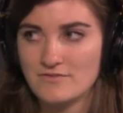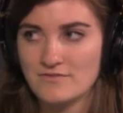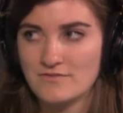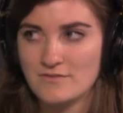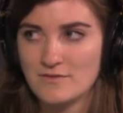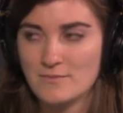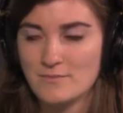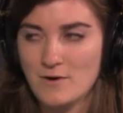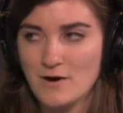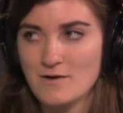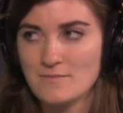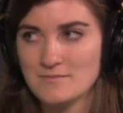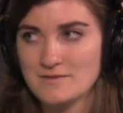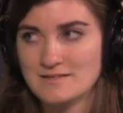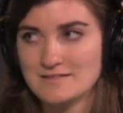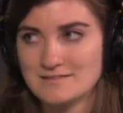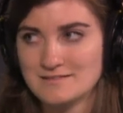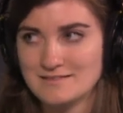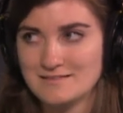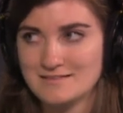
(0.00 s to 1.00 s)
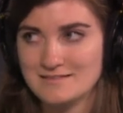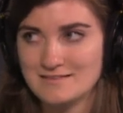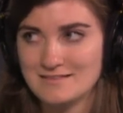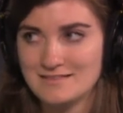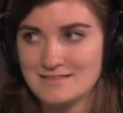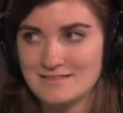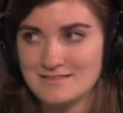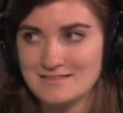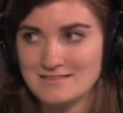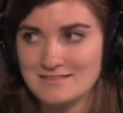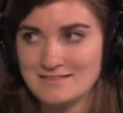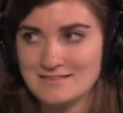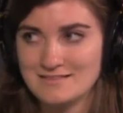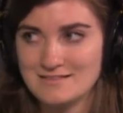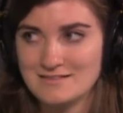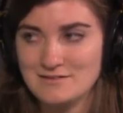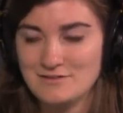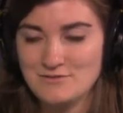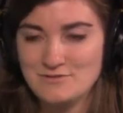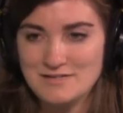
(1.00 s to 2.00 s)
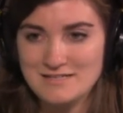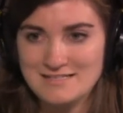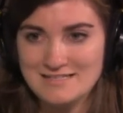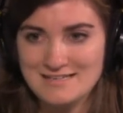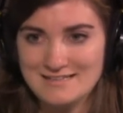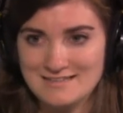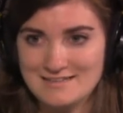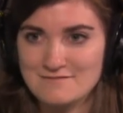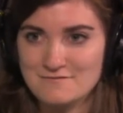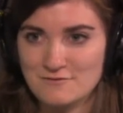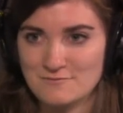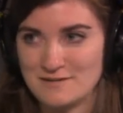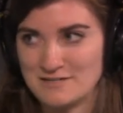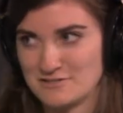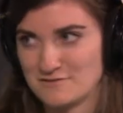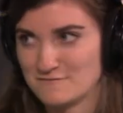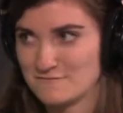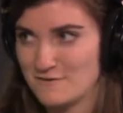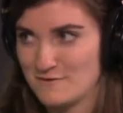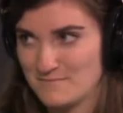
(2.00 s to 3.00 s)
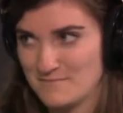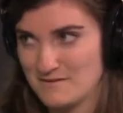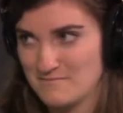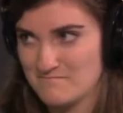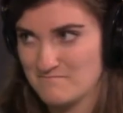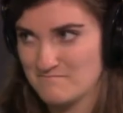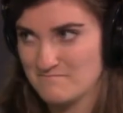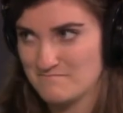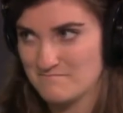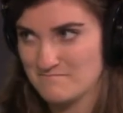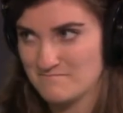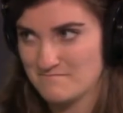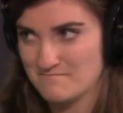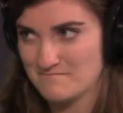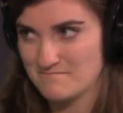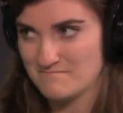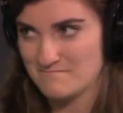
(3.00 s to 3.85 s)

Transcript: The problem is, you need to get the information from them, right?